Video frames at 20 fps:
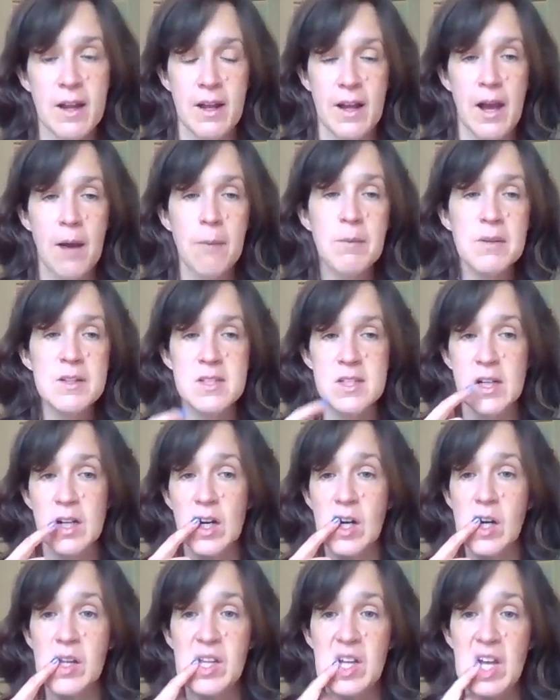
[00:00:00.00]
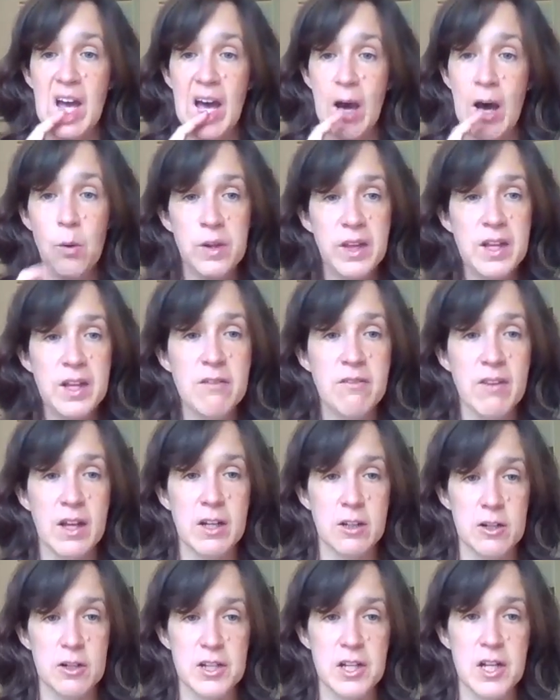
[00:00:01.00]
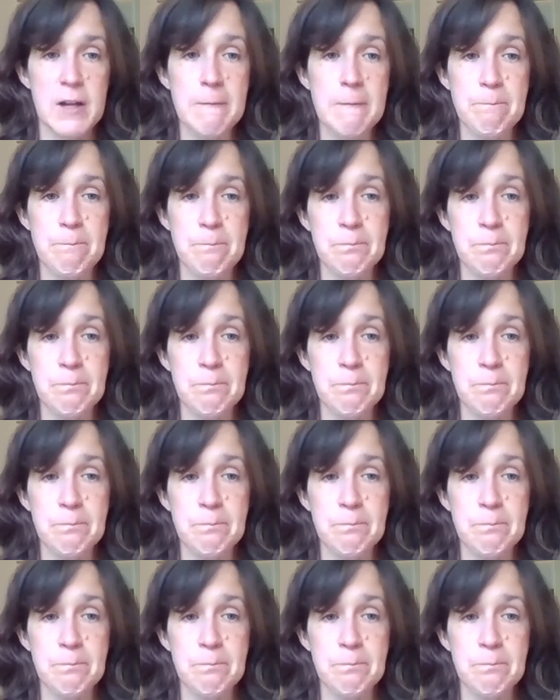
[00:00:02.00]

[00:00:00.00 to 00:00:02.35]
happens here and the outlay of energy.